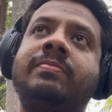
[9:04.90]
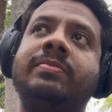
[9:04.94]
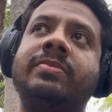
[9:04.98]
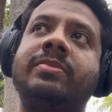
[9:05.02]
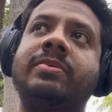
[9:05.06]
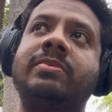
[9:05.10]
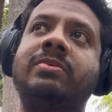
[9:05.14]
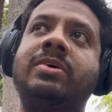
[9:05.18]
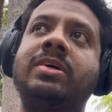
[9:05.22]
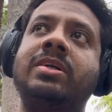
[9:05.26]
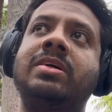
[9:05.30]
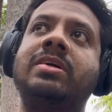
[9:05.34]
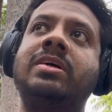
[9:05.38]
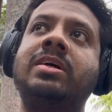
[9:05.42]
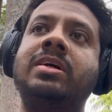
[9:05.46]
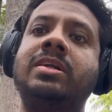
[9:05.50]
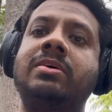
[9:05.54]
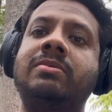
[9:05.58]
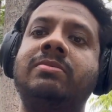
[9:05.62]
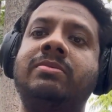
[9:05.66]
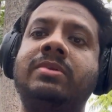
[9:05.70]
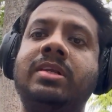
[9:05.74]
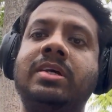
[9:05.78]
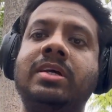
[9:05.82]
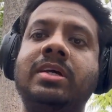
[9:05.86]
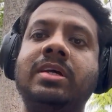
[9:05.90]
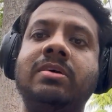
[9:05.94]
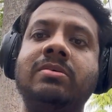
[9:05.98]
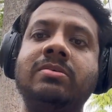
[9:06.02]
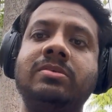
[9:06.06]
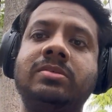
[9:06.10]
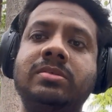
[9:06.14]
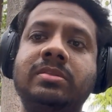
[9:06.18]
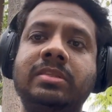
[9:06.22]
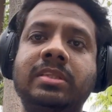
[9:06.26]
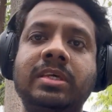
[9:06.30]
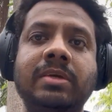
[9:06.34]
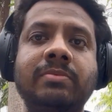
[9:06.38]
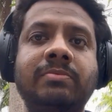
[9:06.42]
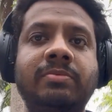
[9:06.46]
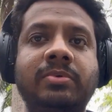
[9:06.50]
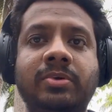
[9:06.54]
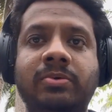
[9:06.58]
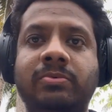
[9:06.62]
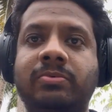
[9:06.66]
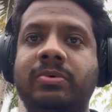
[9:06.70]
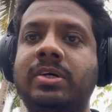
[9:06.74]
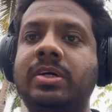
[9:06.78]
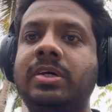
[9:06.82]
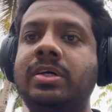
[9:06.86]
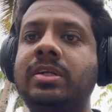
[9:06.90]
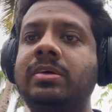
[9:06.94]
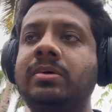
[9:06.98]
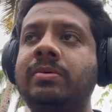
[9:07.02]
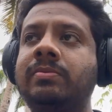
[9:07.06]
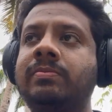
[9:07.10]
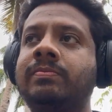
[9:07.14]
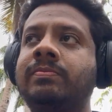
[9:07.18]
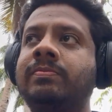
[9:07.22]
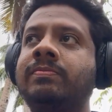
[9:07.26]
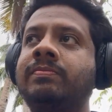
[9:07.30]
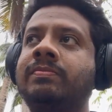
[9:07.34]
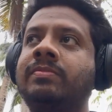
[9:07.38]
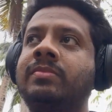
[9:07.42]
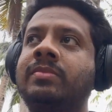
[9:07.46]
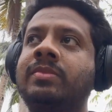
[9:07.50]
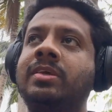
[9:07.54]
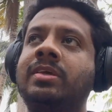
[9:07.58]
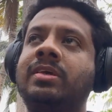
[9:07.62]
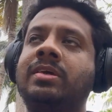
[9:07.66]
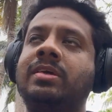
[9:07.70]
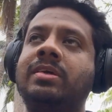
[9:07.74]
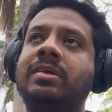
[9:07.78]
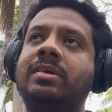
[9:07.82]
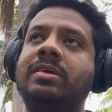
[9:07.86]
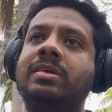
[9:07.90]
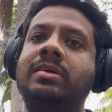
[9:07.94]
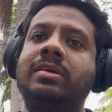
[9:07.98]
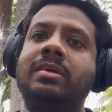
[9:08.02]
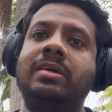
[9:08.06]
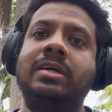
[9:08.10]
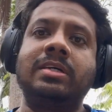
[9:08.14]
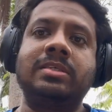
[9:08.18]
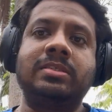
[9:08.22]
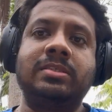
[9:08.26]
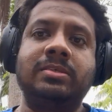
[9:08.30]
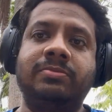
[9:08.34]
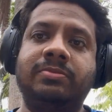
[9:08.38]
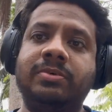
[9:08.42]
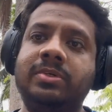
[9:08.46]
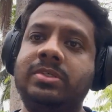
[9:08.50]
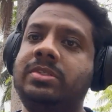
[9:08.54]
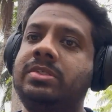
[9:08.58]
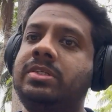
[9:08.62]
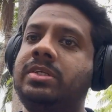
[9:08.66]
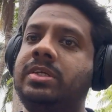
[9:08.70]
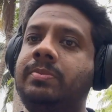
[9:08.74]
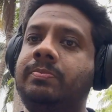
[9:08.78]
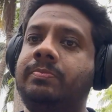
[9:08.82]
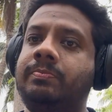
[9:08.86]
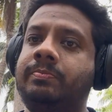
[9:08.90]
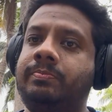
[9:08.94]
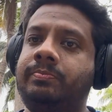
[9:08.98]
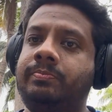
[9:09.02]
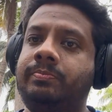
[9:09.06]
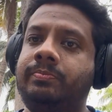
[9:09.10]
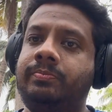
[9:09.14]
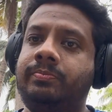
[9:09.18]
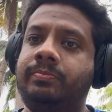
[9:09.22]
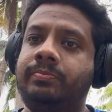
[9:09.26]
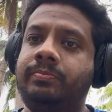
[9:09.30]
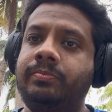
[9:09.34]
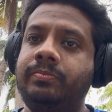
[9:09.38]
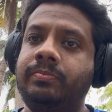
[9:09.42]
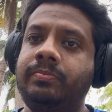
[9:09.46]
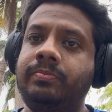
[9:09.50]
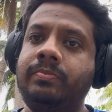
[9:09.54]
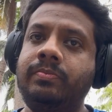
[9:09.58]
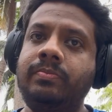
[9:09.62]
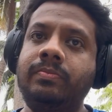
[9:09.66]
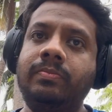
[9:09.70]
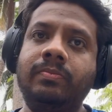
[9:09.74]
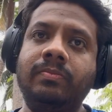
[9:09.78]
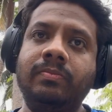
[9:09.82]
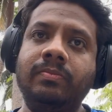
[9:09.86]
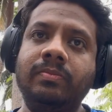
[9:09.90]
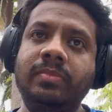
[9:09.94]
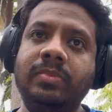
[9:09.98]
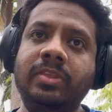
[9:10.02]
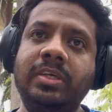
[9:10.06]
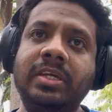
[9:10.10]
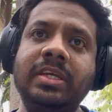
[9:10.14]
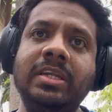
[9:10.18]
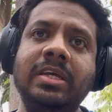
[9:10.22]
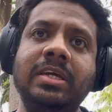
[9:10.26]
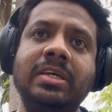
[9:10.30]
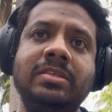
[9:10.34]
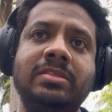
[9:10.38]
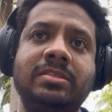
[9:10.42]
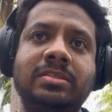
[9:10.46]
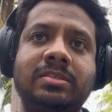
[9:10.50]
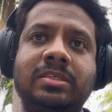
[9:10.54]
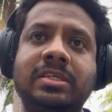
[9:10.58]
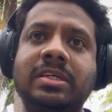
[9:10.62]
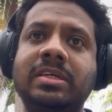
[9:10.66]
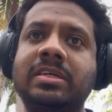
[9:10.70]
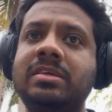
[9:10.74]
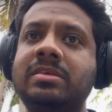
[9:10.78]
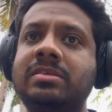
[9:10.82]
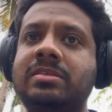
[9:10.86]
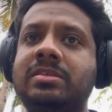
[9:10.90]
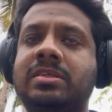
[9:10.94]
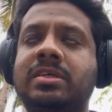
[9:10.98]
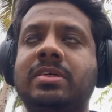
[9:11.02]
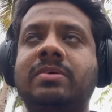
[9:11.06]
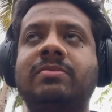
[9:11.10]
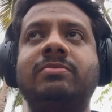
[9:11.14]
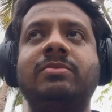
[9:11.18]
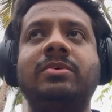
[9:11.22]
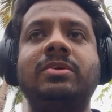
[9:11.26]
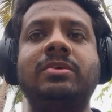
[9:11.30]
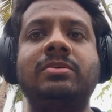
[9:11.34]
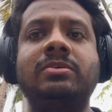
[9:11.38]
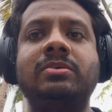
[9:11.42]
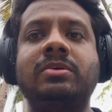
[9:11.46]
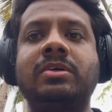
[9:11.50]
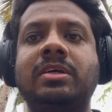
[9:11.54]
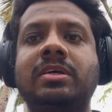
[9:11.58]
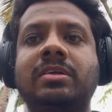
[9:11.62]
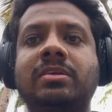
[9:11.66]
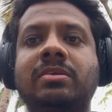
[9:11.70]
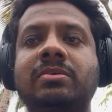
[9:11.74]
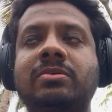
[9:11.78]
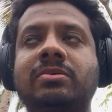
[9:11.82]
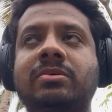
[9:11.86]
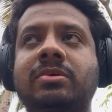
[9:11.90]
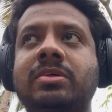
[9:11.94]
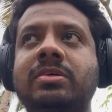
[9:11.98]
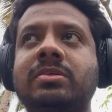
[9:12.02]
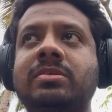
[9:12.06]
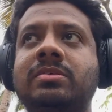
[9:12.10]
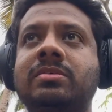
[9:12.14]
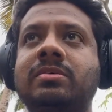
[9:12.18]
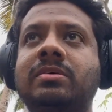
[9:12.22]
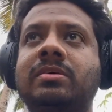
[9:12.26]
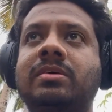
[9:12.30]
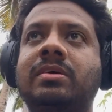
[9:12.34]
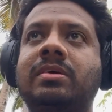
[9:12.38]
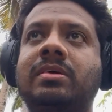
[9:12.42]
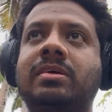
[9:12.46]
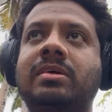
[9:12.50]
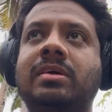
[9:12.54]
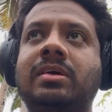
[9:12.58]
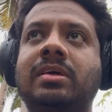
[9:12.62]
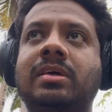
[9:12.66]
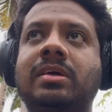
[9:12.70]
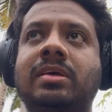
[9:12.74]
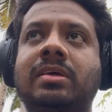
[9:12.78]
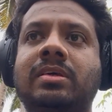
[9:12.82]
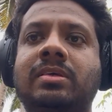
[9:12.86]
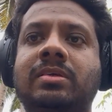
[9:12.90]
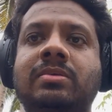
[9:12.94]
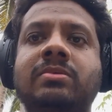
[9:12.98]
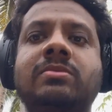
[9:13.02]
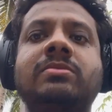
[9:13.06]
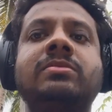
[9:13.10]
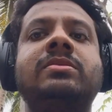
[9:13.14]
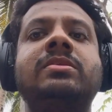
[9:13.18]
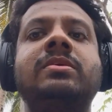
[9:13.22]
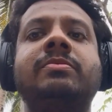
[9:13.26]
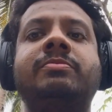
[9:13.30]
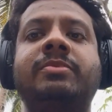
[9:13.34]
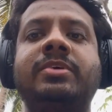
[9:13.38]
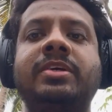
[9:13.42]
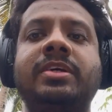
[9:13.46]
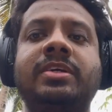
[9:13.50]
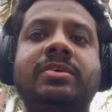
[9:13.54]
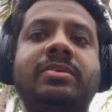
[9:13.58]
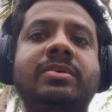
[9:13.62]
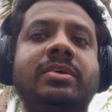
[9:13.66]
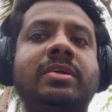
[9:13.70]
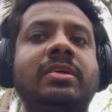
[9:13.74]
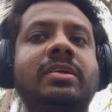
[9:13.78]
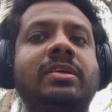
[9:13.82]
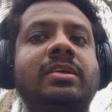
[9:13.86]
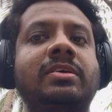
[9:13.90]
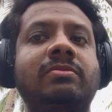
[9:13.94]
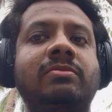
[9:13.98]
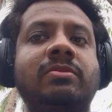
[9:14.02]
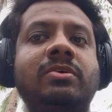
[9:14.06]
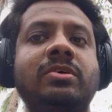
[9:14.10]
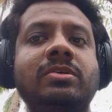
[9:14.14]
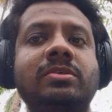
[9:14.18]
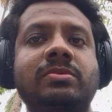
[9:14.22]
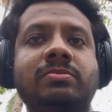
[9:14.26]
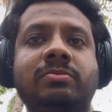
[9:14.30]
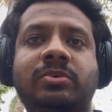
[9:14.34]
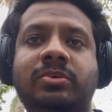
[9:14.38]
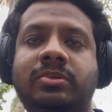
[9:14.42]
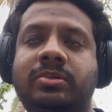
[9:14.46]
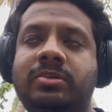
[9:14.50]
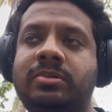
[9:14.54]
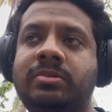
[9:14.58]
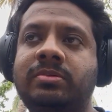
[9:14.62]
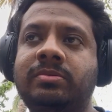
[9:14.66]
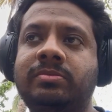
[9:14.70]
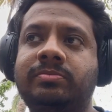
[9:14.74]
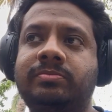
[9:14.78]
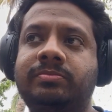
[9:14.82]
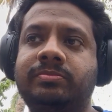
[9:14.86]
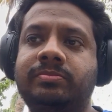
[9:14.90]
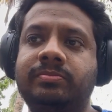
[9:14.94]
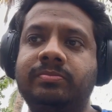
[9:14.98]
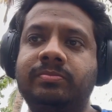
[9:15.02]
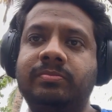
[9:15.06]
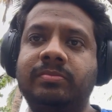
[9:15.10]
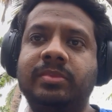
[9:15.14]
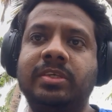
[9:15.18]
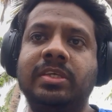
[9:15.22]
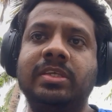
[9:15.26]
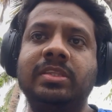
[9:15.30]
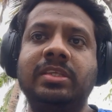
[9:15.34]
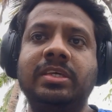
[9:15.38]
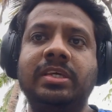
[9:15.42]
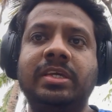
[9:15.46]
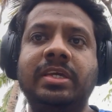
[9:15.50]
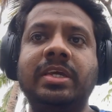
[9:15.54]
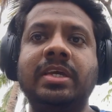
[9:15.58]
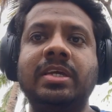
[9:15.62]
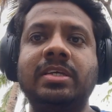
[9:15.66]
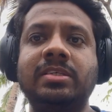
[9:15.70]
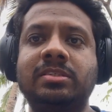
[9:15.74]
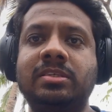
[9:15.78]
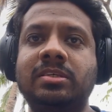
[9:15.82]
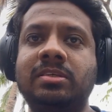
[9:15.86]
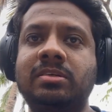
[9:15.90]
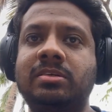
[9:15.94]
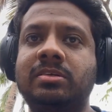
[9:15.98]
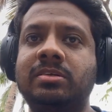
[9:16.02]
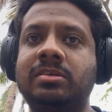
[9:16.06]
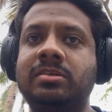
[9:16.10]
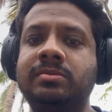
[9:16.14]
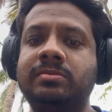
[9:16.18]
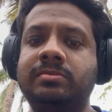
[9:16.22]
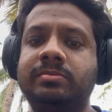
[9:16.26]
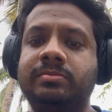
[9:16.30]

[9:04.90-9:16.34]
what kind of layouts they provide as the first step. Then as the second step, what you can do is use the pre-trained invoice model in the AI Center,